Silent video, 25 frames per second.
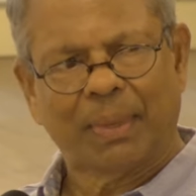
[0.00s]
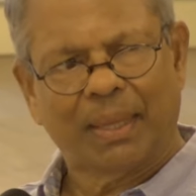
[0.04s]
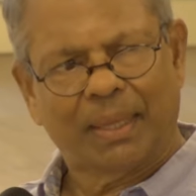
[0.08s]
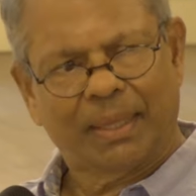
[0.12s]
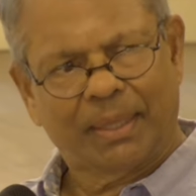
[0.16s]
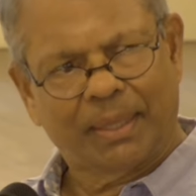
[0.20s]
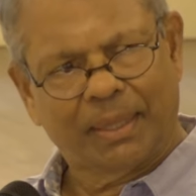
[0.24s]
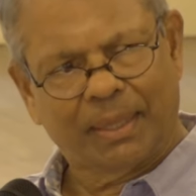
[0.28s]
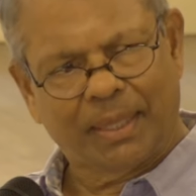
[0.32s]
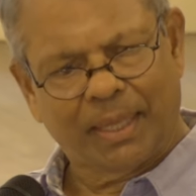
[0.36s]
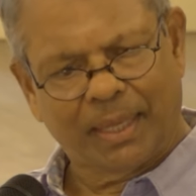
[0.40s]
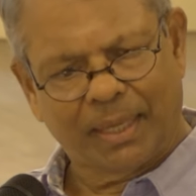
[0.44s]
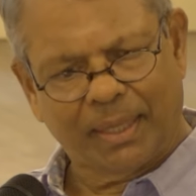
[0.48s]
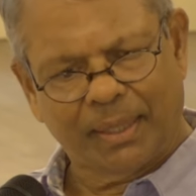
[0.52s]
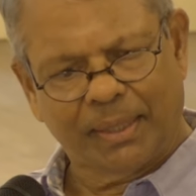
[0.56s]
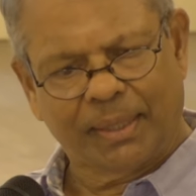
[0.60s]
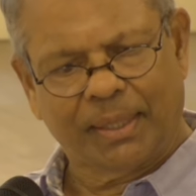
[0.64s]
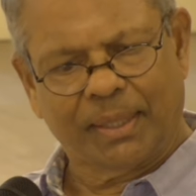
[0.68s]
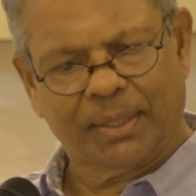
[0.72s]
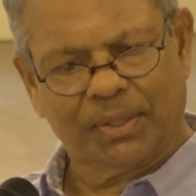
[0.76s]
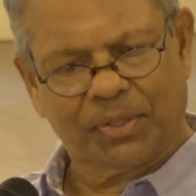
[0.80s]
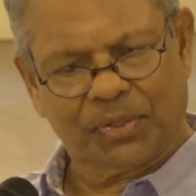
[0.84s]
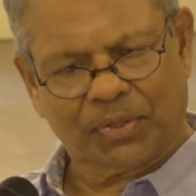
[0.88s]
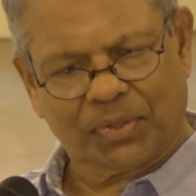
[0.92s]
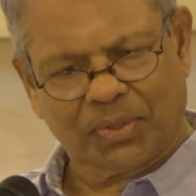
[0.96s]
they
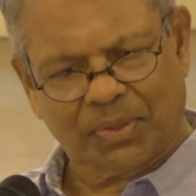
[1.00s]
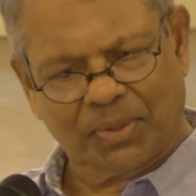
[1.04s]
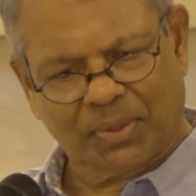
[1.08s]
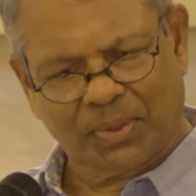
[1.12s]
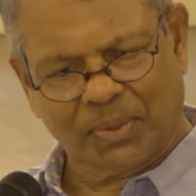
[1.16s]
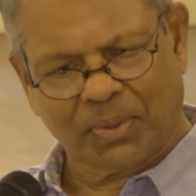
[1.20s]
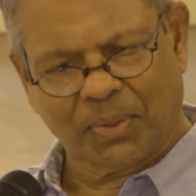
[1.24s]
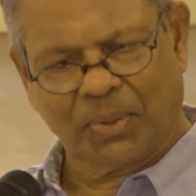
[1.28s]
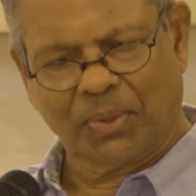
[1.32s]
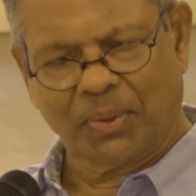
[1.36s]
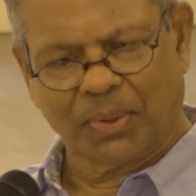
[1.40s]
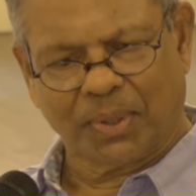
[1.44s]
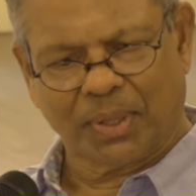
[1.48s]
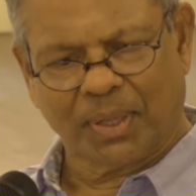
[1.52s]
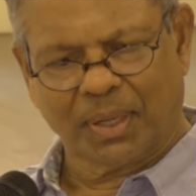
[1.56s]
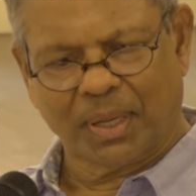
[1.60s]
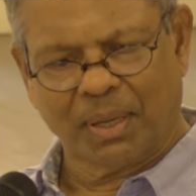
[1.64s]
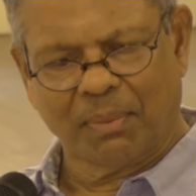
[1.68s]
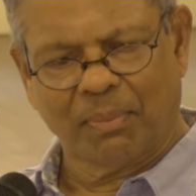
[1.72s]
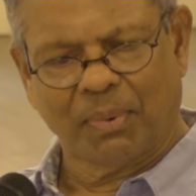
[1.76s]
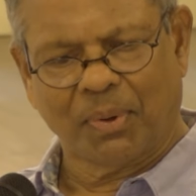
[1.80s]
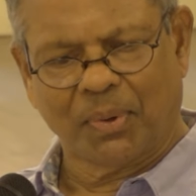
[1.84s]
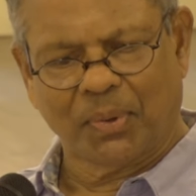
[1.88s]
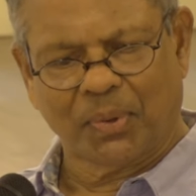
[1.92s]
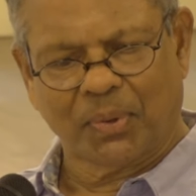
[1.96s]
just talk
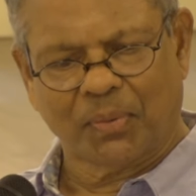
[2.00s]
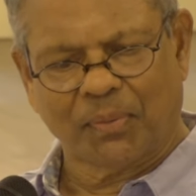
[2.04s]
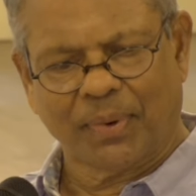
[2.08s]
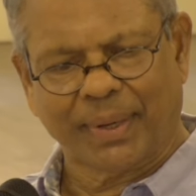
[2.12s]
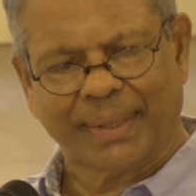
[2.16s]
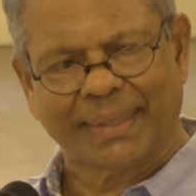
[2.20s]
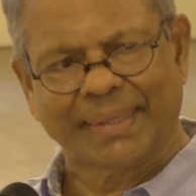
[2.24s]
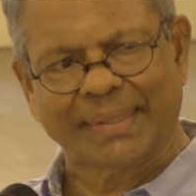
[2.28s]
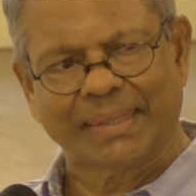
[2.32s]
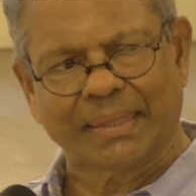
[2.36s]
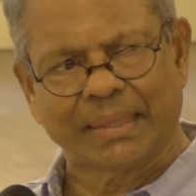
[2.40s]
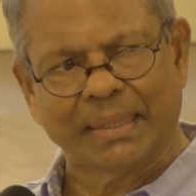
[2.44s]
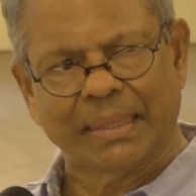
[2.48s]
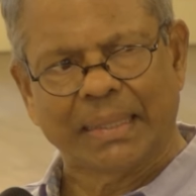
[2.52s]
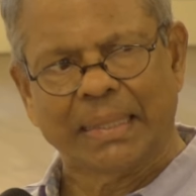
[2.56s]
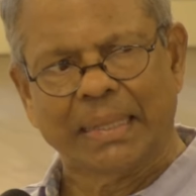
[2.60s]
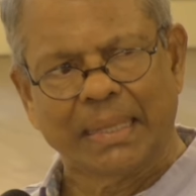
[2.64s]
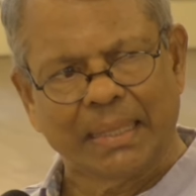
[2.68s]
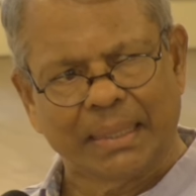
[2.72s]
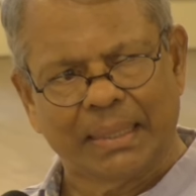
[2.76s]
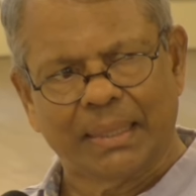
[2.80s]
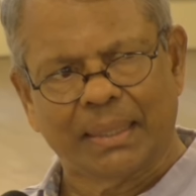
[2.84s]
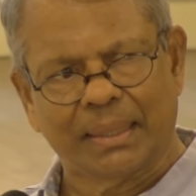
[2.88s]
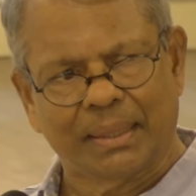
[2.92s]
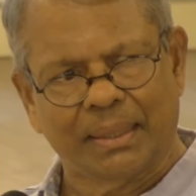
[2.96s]
about what is
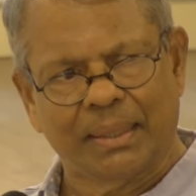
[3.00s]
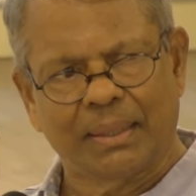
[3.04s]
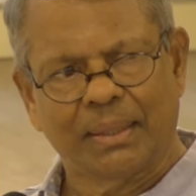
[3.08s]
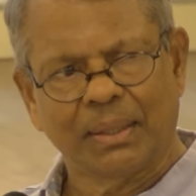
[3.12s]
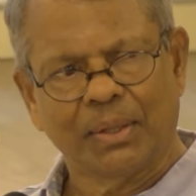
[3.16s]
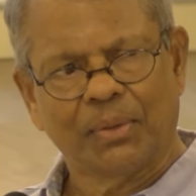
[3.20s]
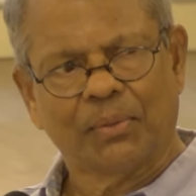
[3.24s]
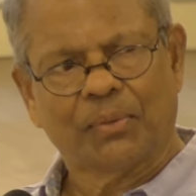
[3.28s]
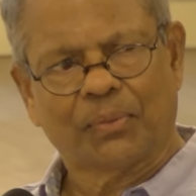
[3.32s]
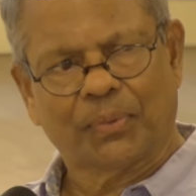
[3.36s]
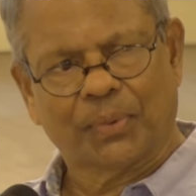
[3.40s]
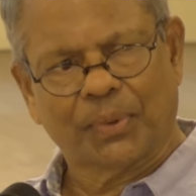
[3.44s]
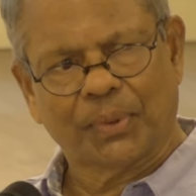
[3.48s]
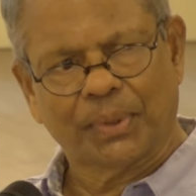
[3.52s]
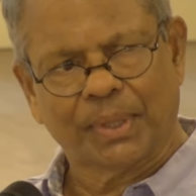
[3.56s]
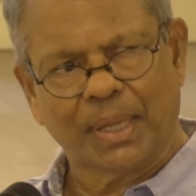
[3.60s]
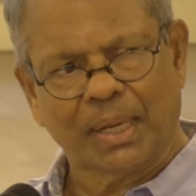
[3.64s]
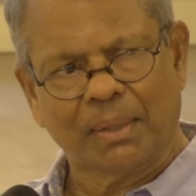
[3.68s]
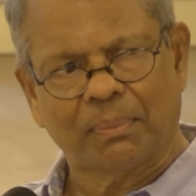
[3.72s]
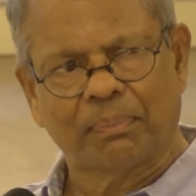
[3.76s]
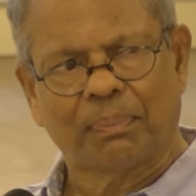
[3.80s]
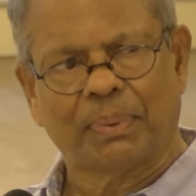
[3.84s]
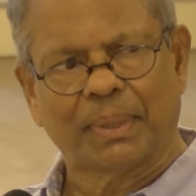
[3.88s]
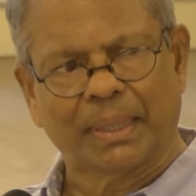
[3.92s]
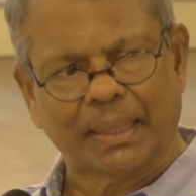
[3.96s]
needed for
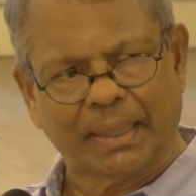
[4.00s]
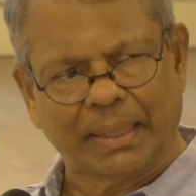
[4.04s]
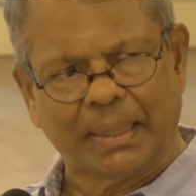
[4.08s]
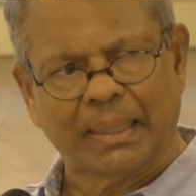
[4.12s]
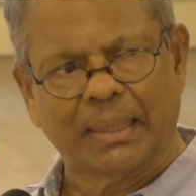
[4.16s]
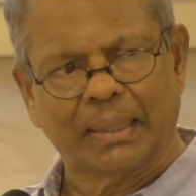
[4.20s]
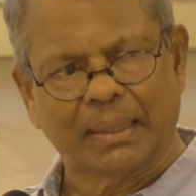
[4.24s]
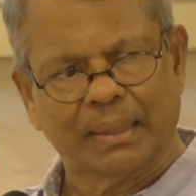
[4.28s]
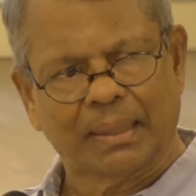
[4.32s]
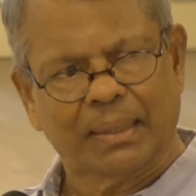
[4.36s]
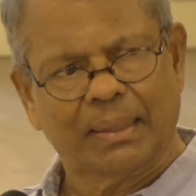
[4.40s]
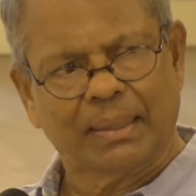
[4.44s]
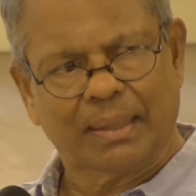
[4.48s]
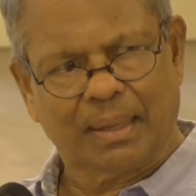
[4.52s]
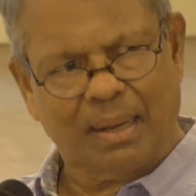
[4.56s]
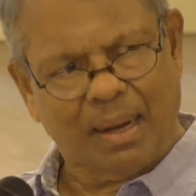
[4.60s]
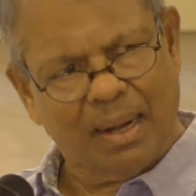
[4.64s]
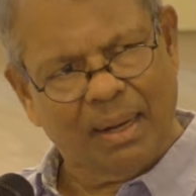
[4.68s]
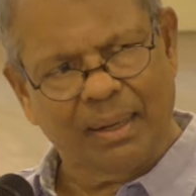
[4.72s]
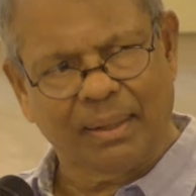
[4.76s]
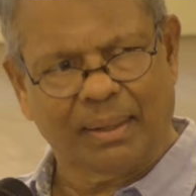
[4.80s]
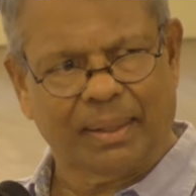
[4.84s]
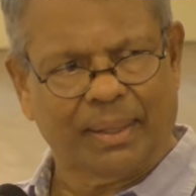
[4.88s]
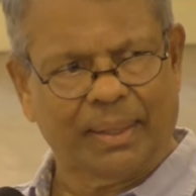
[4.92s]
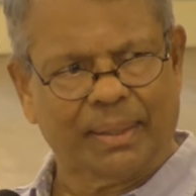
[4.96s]
that particular
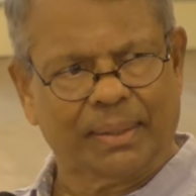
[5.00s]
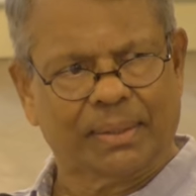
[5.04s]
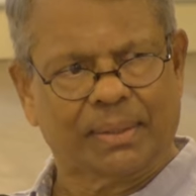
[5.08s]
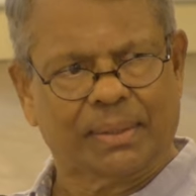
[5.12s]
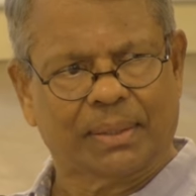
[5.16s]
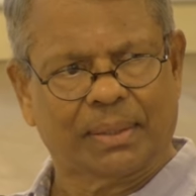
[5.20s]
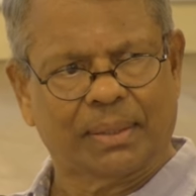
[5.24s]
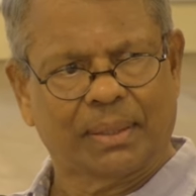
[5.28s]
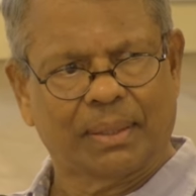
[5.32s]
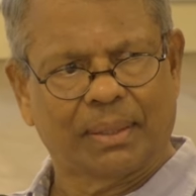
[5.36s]
context.